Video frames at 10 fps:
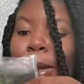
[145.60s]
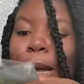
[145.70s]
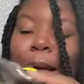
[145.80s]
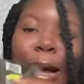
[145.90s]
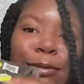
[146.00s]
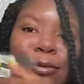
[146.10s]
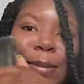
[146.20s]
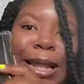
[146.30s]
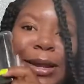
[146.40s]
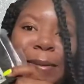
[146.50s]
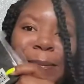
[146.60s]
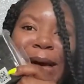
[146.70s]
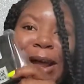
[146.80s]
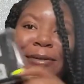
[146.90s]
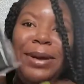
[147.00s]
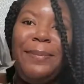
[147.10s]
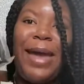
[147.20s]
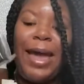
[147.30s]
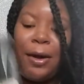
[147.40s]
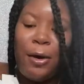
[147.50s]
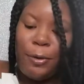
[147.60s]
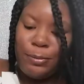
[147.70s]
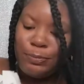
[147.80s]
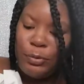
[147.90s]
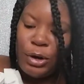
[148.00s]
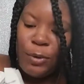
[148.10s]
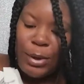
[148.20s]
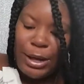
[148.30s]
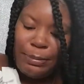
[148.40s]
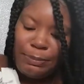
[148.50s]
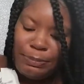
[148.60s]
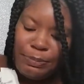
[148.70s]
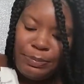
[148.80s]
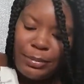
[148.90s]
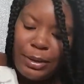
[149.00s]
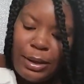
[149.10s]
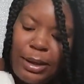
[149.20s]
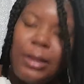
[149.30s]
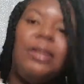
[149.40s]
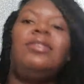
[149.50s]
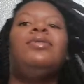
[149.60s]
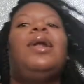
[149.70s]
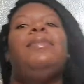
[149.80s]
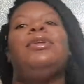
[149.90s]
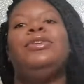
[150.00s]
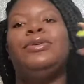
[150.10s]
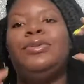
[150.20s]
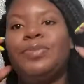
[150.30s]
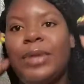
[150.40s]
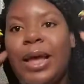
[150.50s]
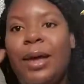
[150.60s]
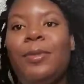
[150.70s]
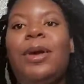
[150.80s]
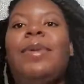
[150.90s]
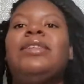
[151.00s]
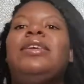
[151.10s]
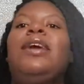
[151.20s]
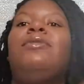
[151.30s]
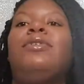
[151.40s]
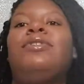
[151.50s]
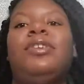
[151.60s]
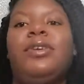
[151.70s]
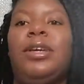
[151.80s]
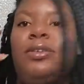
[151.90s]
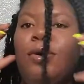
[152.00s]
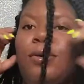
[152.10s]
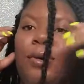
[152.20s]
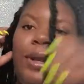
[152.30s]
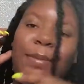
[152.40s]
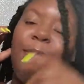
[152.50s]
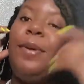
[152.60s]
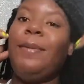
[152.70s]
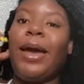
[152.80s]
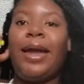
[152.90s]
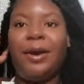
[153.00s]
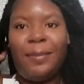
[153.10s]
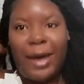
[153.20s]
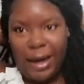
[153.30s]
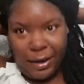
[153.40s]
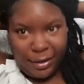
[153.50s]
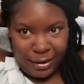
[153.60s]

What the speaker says: It comes with my little battery pack. Oh, you know what? This is what I'm gonna do. We about to get real serious. Hold on, let me put my hair back.